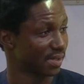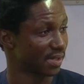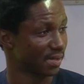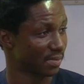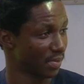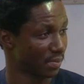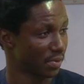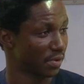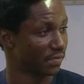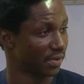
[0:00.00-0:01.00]
member
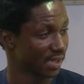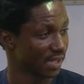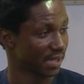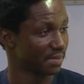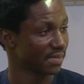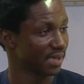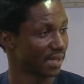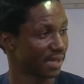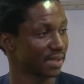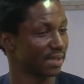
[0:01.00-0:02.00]
of the team.
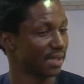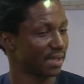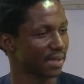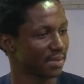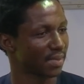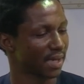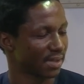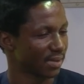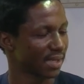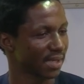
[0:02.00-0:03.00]
And then I'm like,
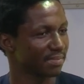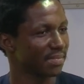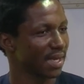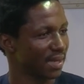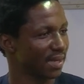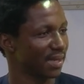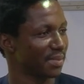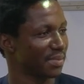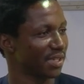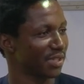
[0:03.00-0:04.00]
okay, let
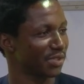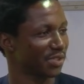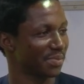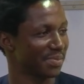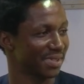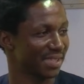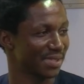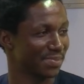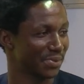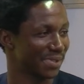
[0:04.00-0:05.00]
me jump on this
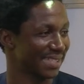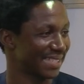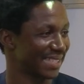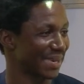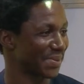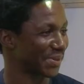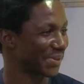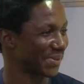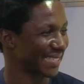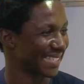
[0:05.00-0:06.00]
boat and see how it goes.